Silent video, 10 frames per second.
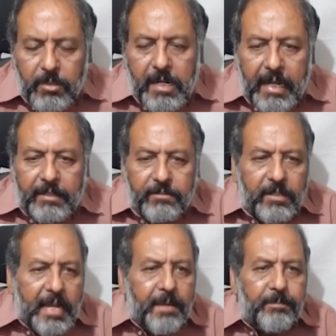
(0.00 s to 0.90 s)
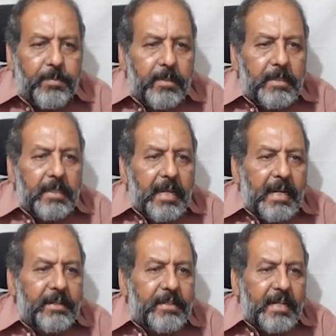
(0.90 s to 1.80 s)
light lamp,
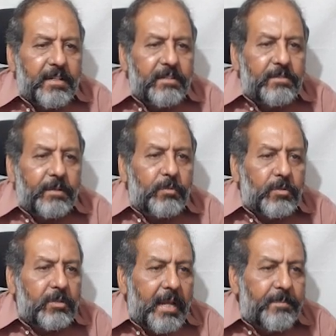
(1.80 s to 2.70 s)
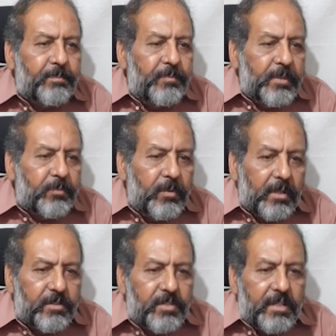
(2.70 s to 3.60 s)
and that is the wood lamp with
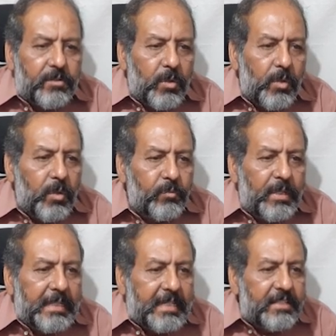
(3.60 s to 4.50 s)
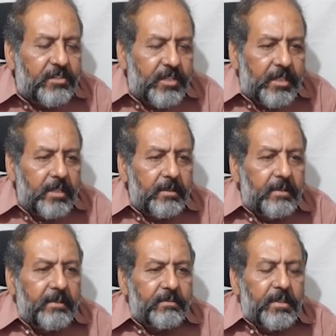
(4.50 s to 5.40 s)
fluorescence. One can see
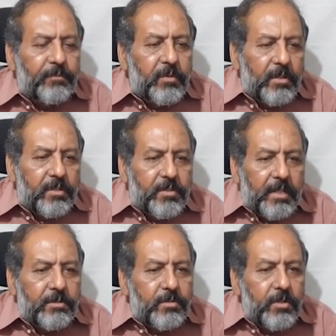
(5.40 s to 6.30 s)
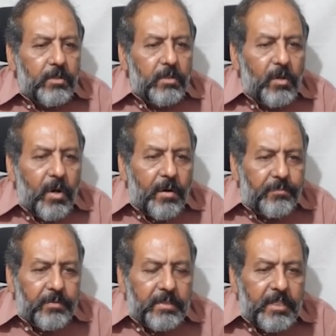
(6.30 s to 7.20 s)
the fluorescence of
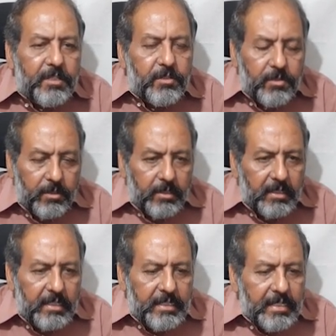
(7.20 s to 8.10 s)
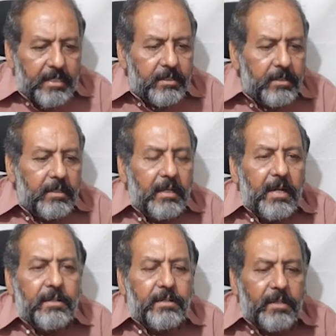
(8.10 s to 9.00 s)
this lesion
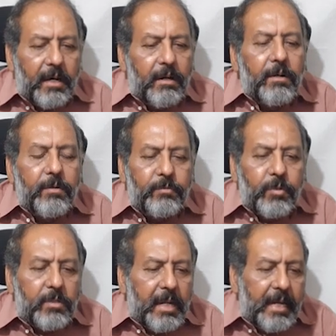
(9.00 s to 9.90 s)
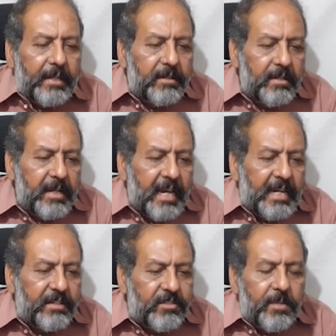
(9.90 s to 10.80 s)
under the wood light,
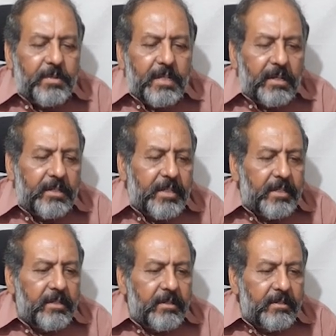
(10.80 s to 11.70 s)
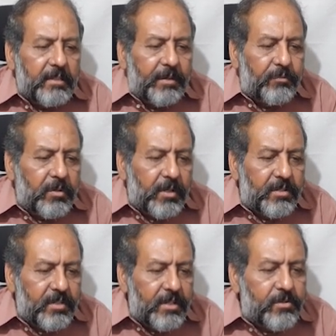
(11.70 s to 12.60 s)
and similarly the
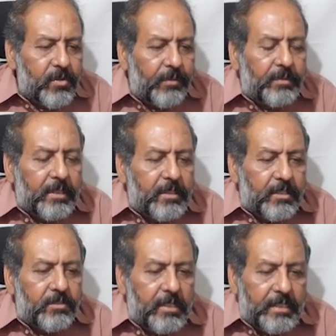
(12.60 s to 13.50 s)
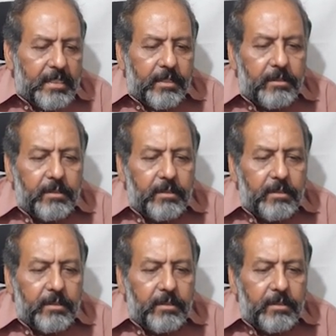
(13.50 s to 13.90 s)
fluorescence of this lesion